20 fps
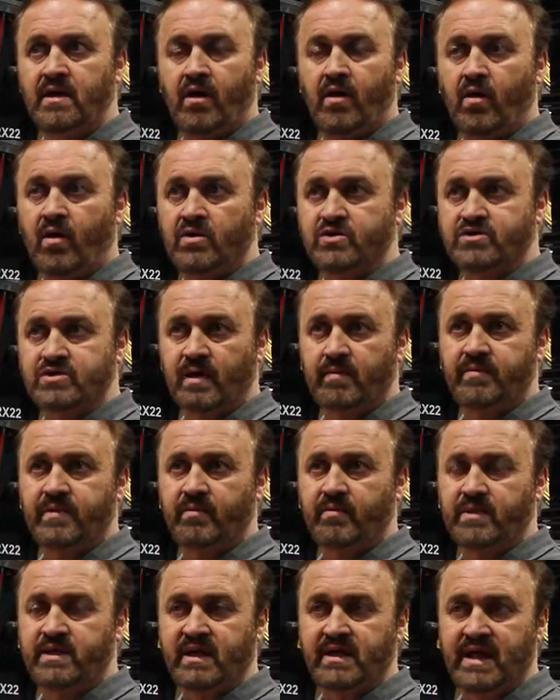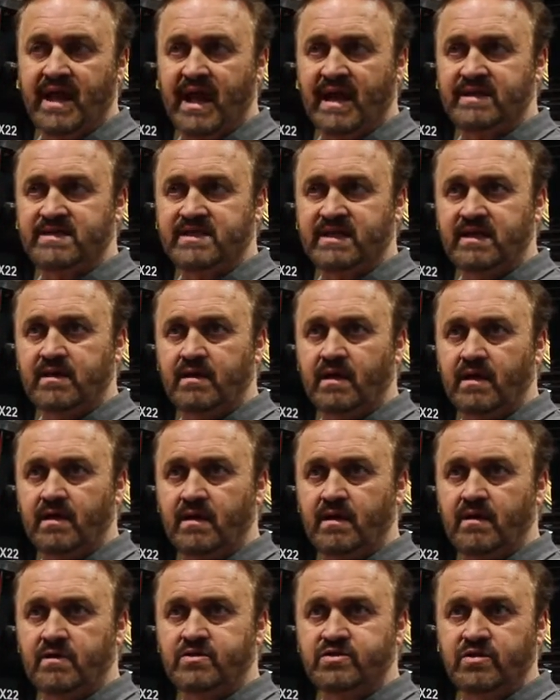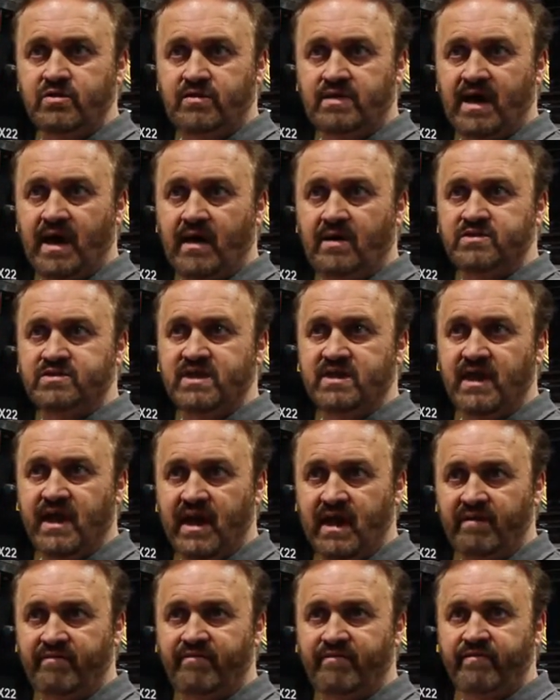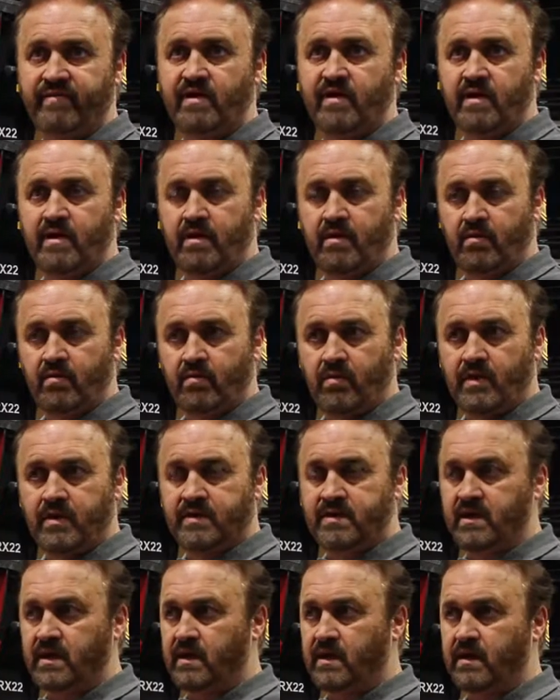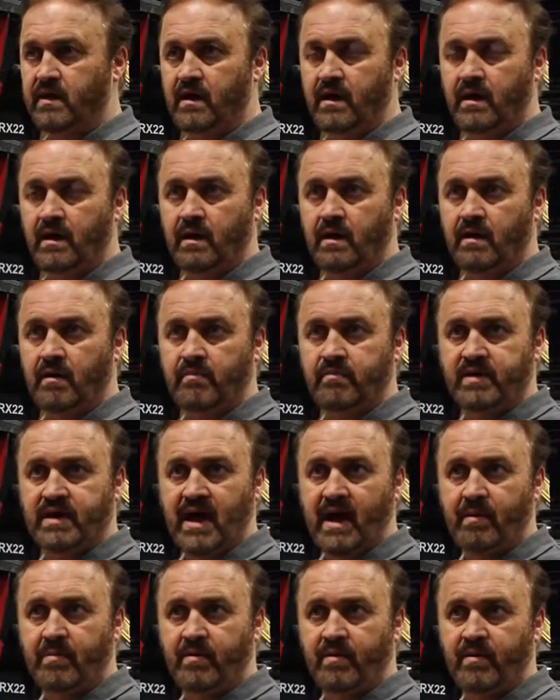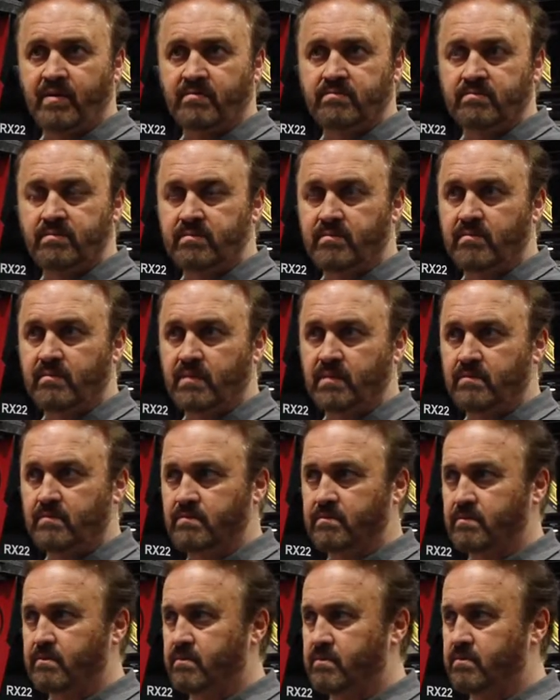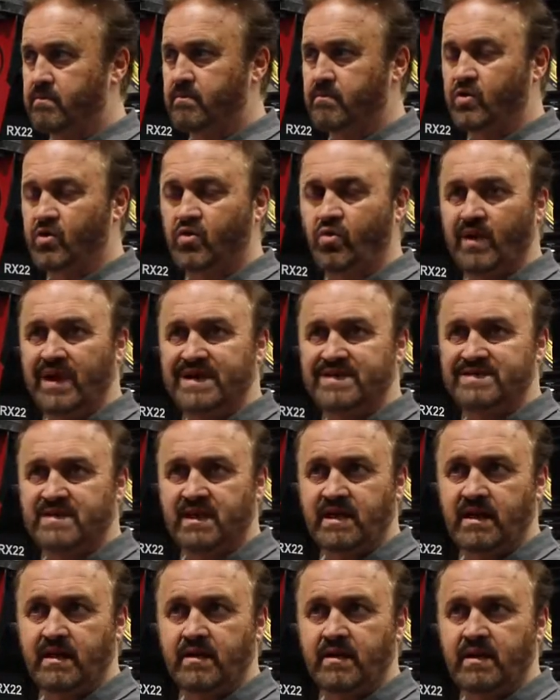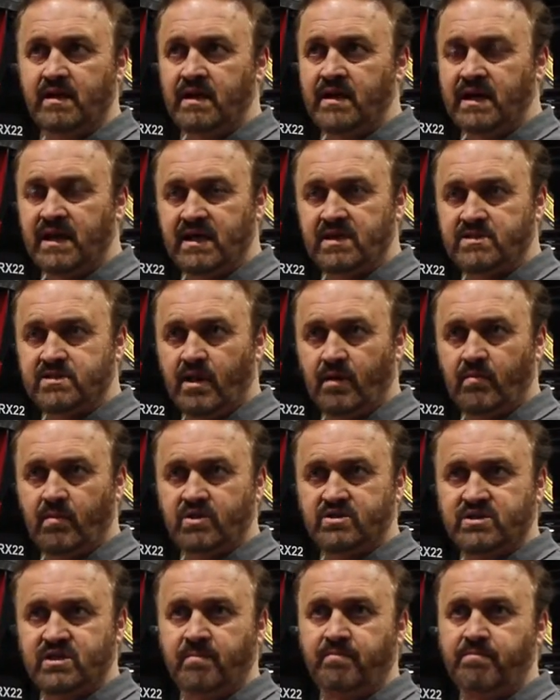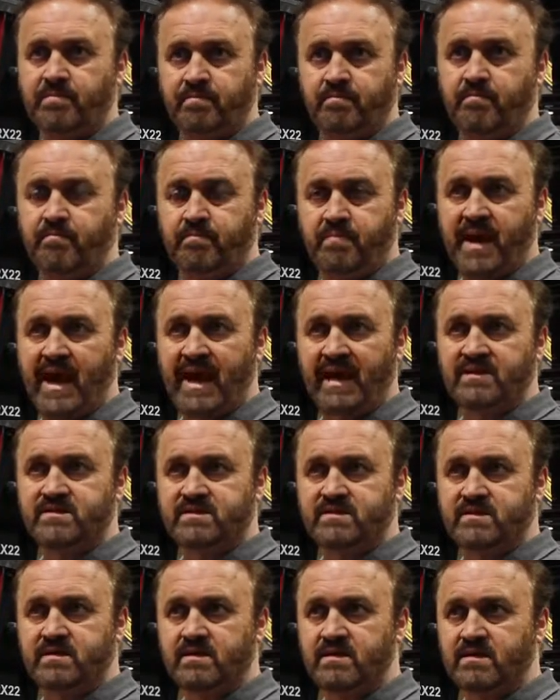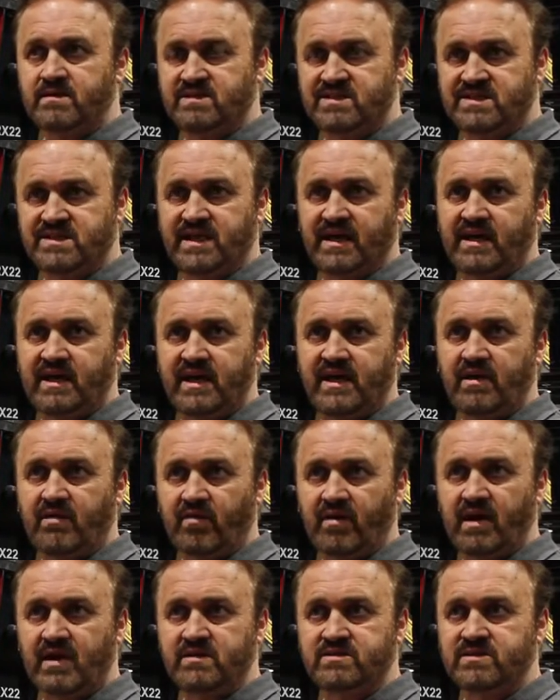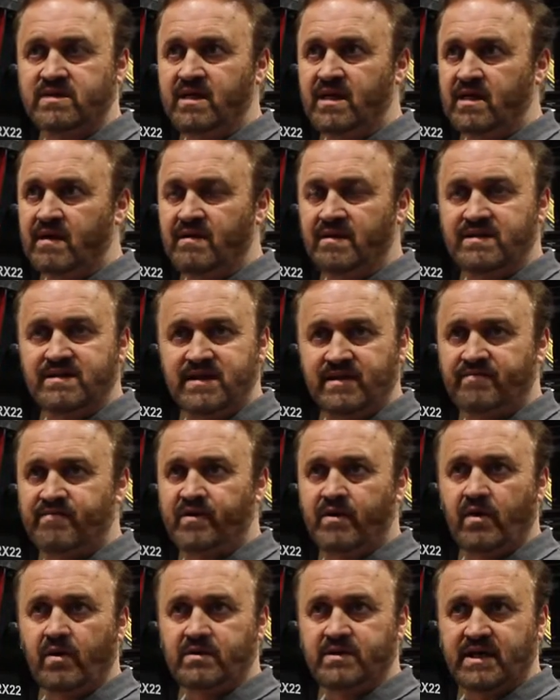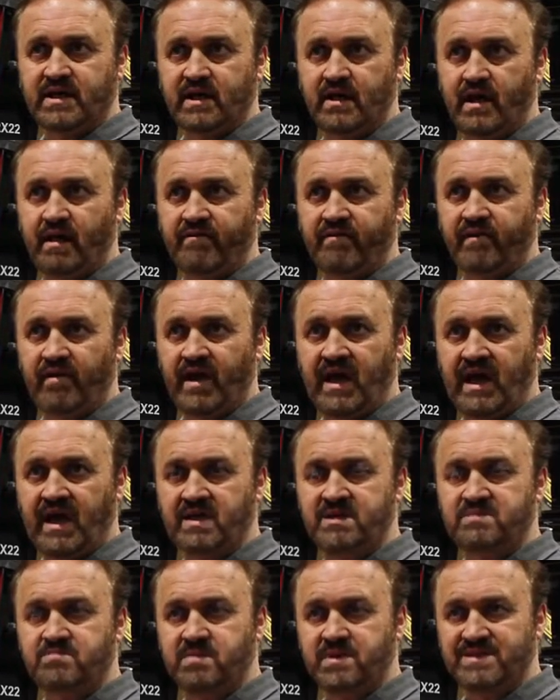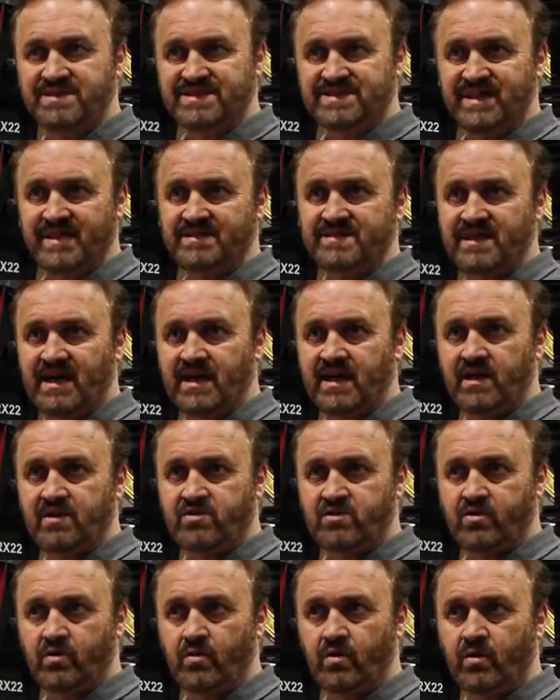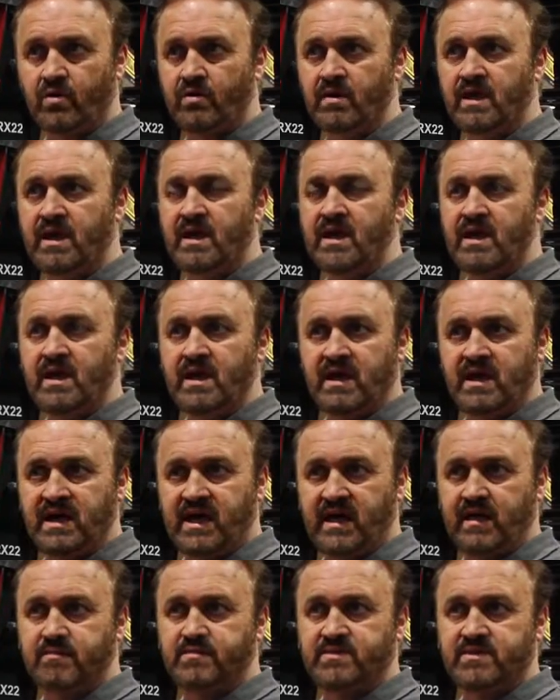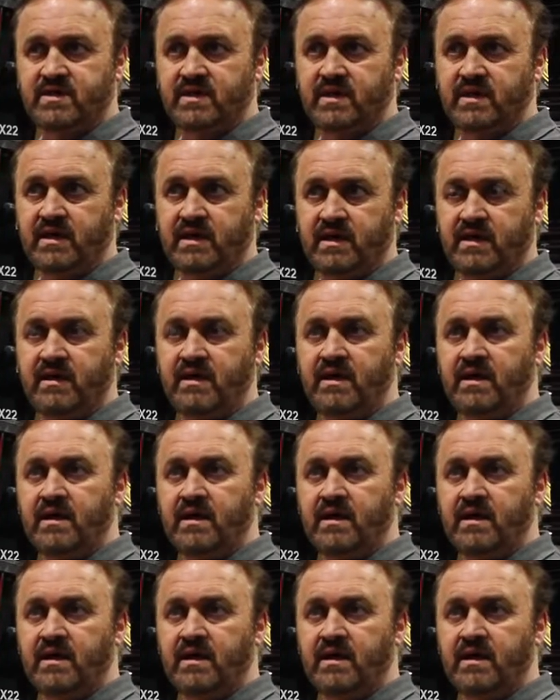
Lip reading: or something with a 1900 2000F with the copper grease in it, it's almost a paste, sticky grease, difficult to get off your hands, but sticks on the tool, keeps the